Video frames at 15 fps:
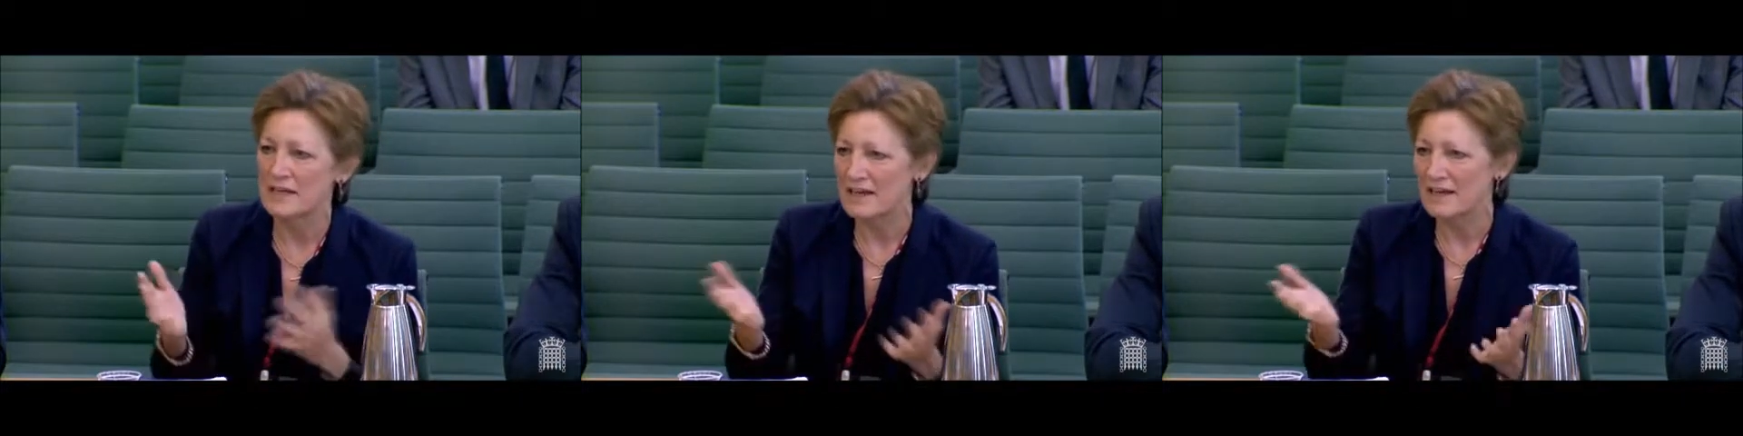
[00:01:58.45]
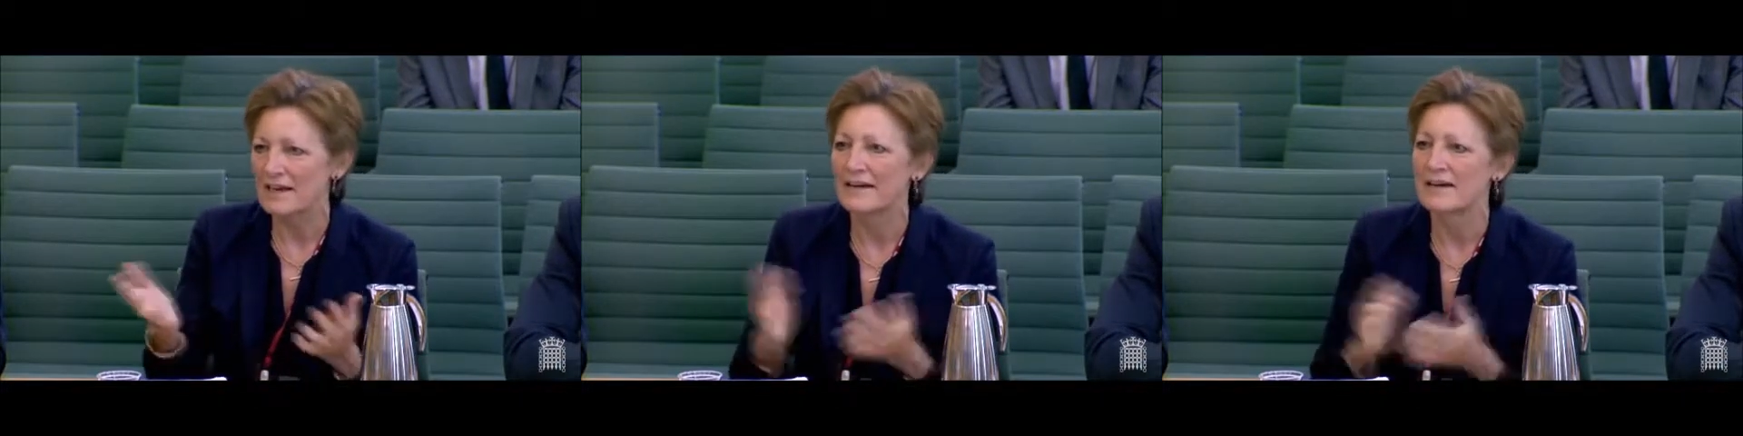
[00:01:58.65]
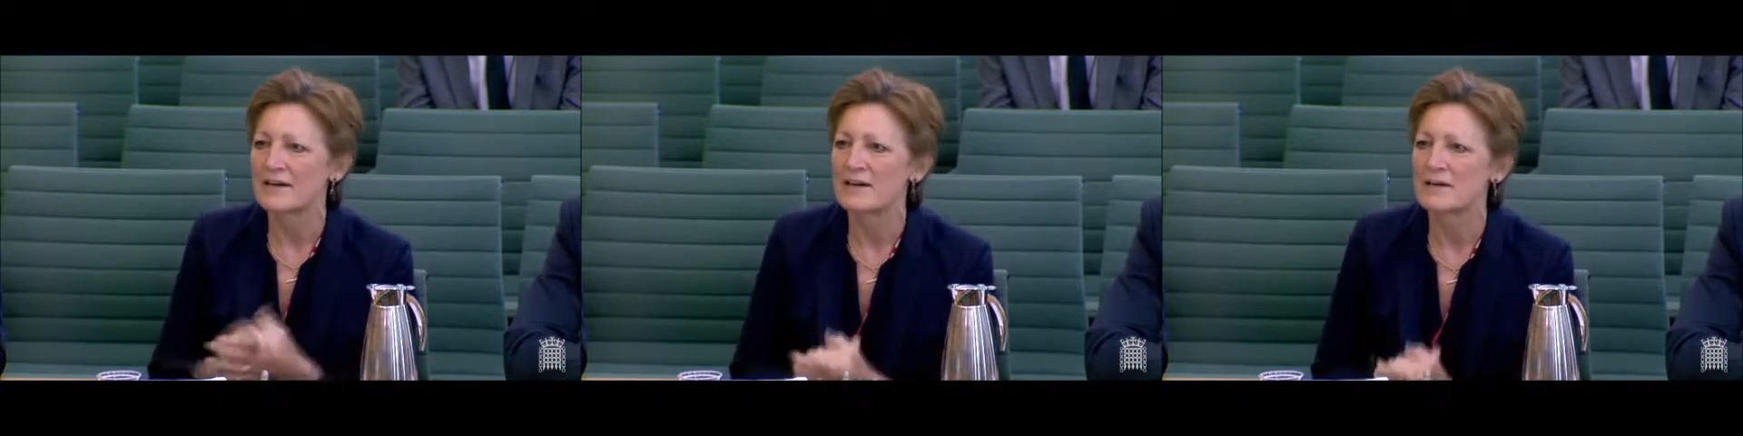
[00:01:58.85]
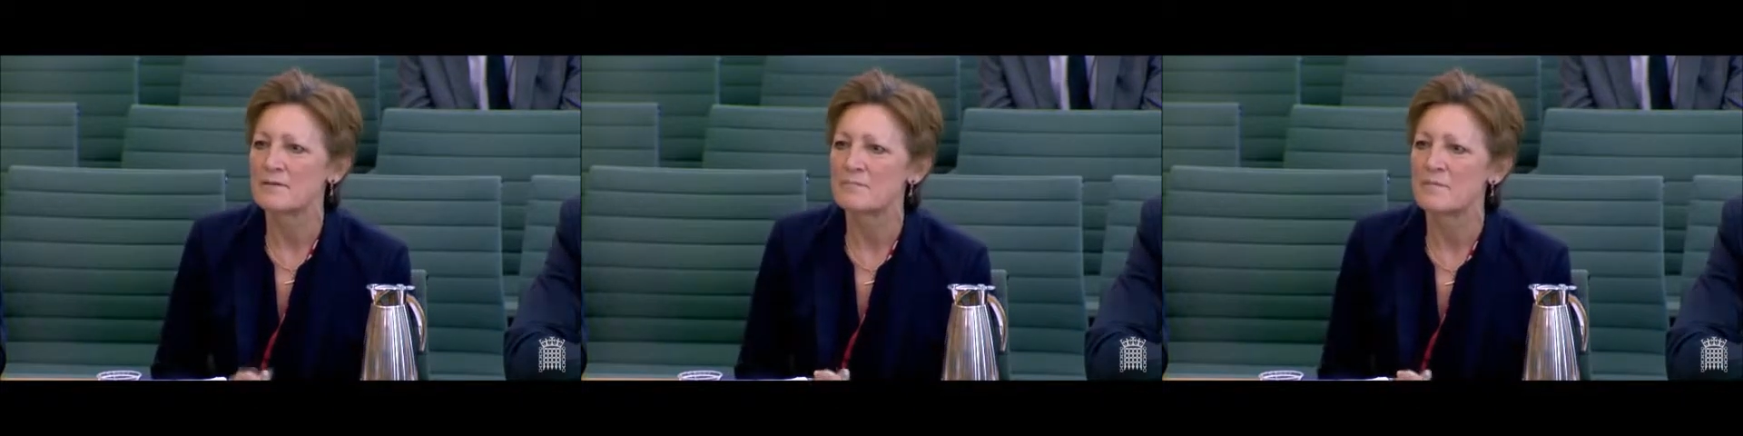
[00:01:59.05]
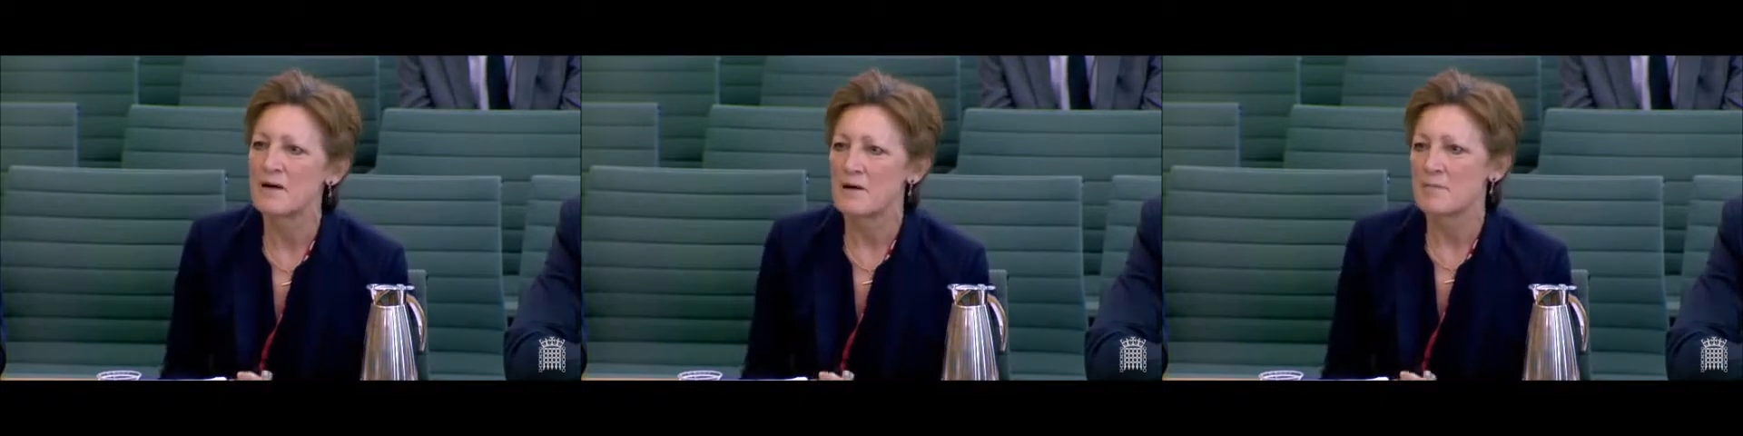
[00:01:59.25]

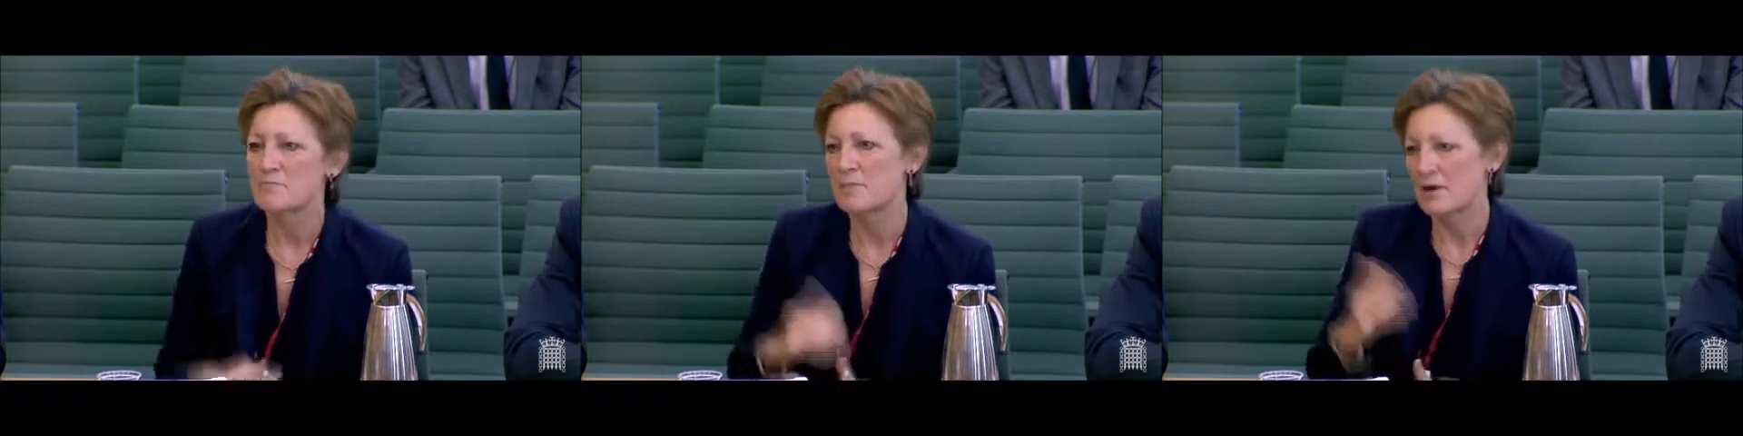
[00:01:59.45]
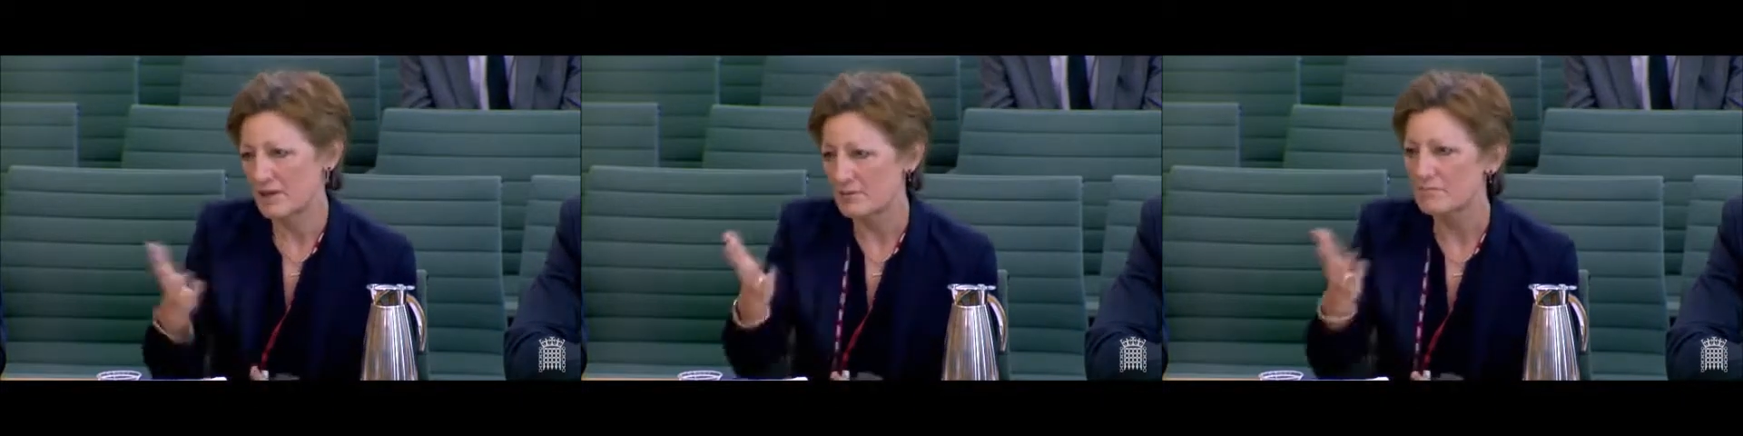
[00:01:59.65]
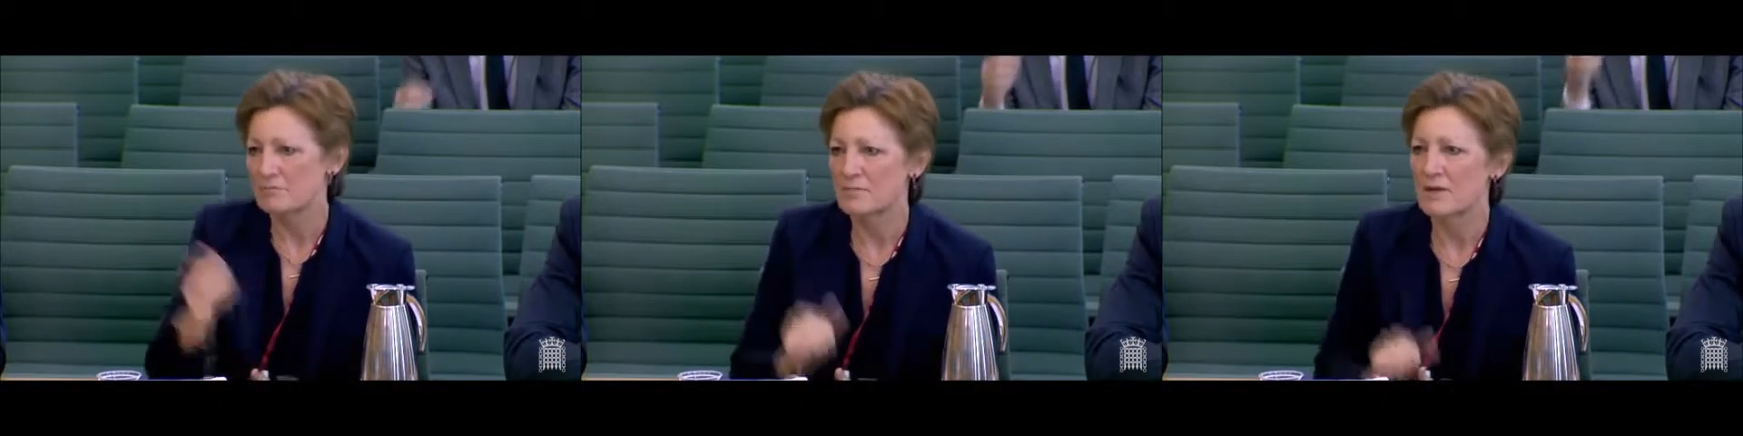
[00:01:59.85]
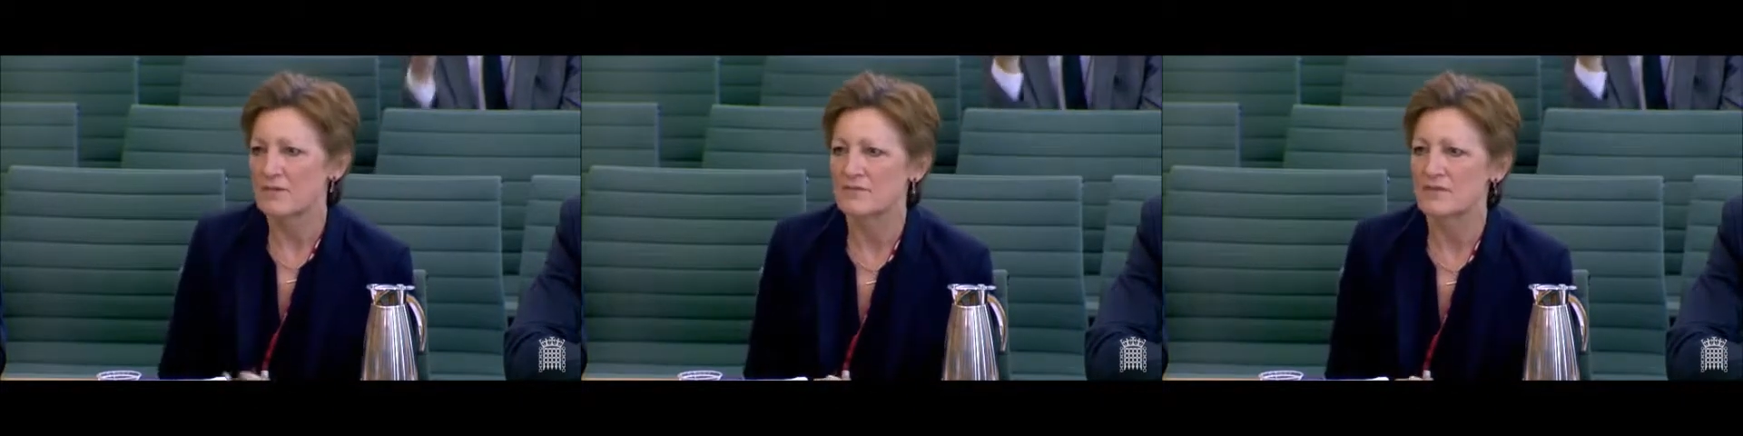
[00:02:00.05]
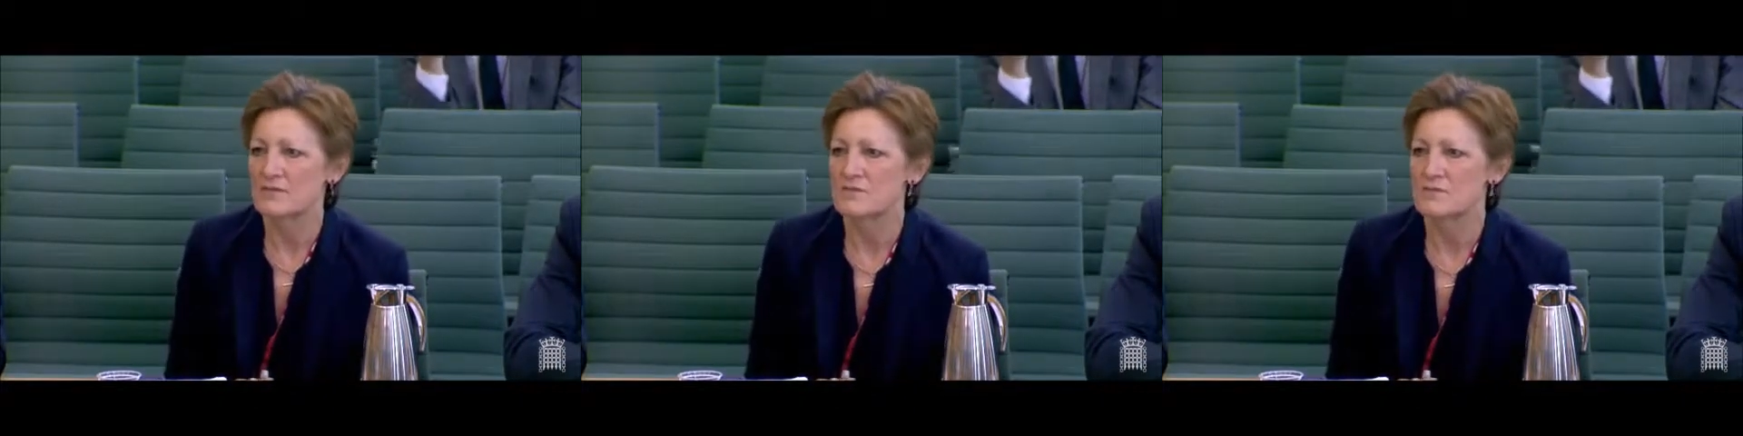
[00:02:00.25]
But
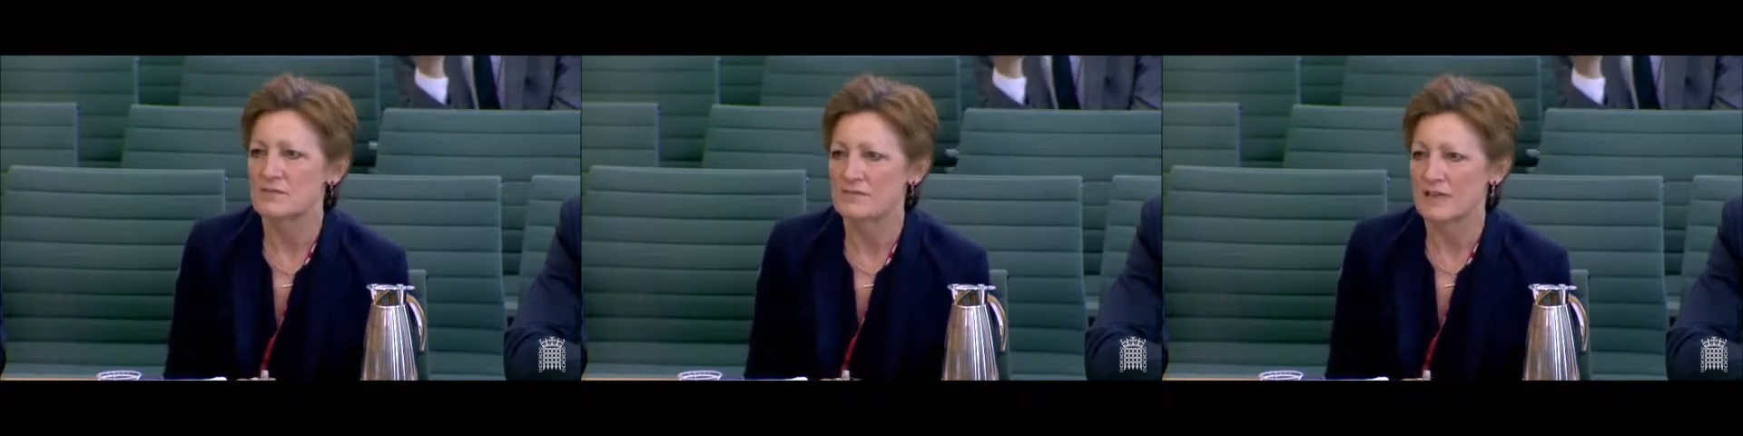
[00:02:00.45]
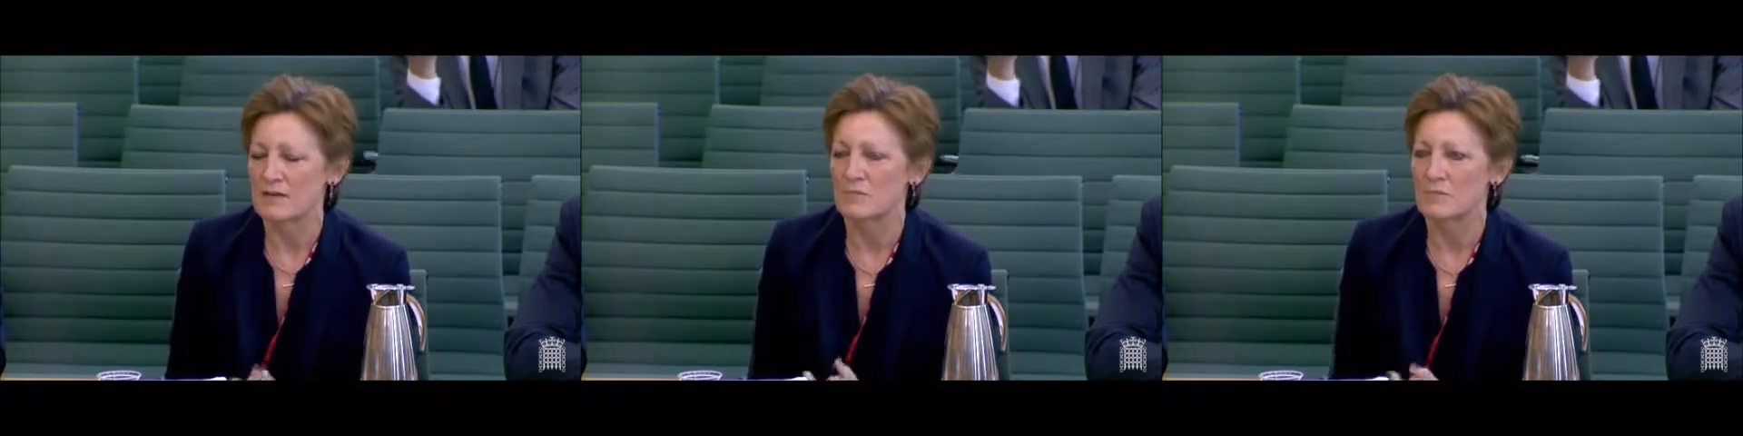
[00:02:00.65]
that